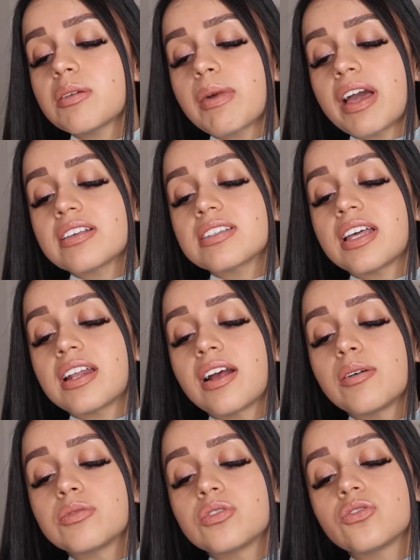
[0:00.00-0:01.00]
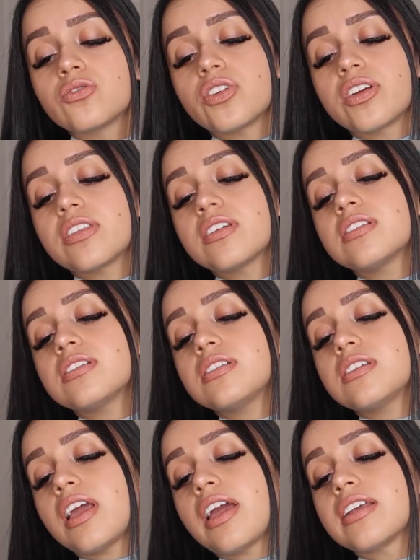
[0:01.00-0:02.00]
mask that helps to strengthen
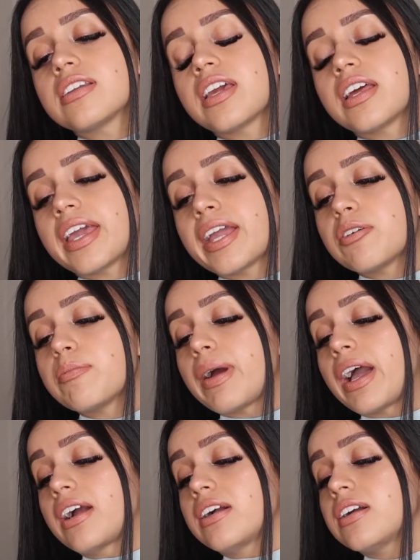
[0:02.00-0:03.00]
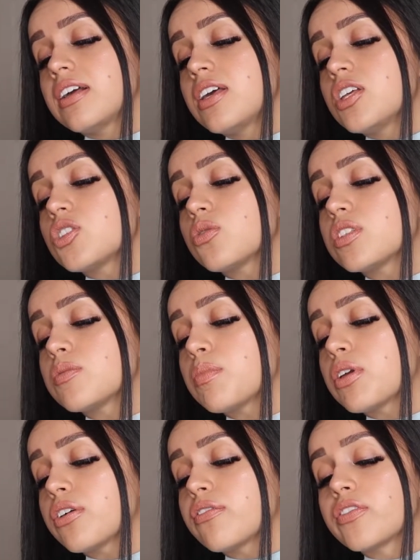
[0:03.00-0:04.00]
and get hair back to its
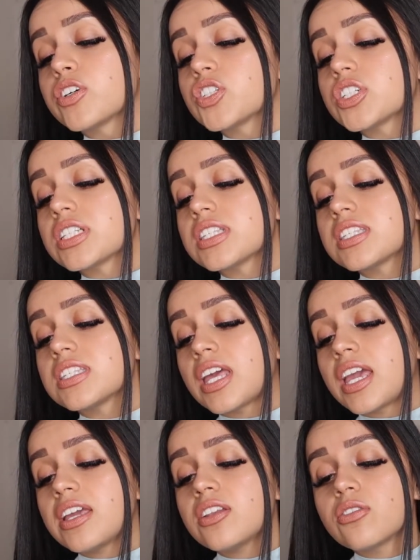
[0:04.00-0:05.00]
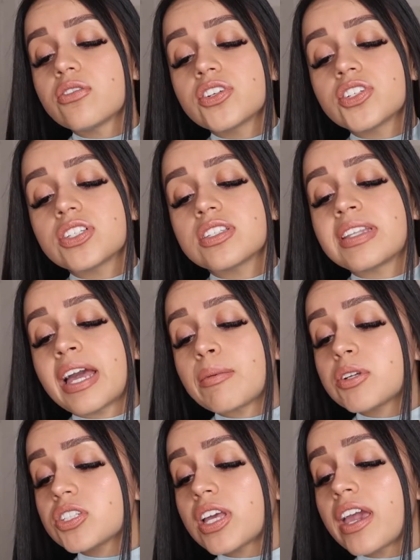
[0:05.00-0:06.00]
pure virgin state. Nourishes
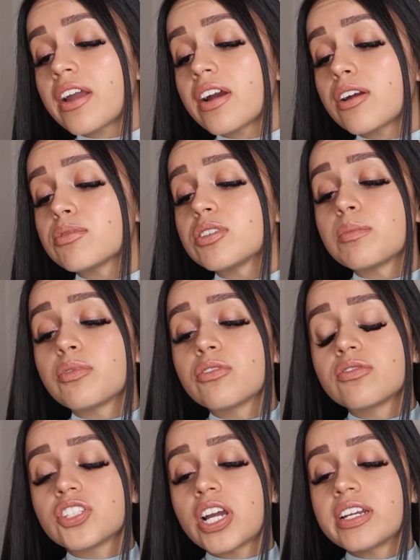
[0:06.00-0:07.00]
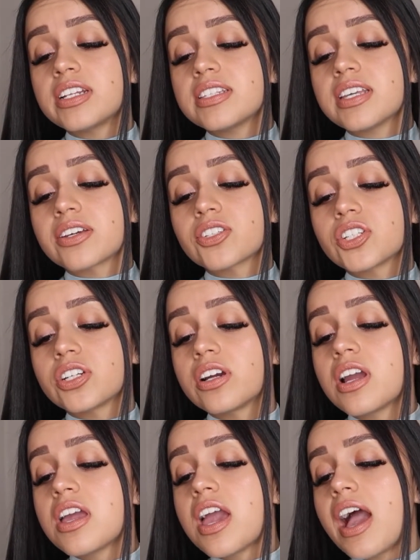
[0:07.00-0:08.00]
damaged hair, helps improve shine and texture,
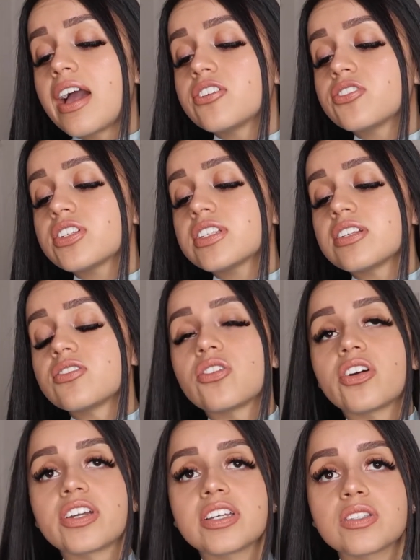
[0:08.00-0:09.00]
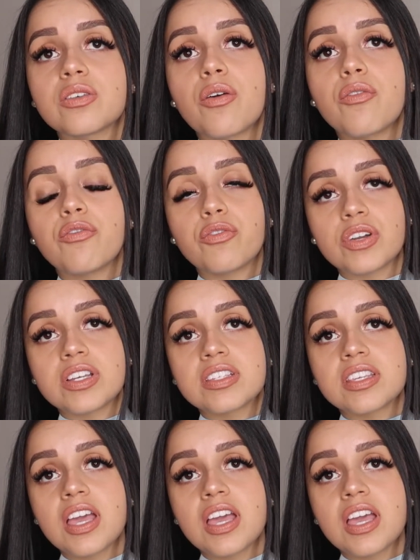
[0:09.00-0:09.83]
hydrates and targets frizz.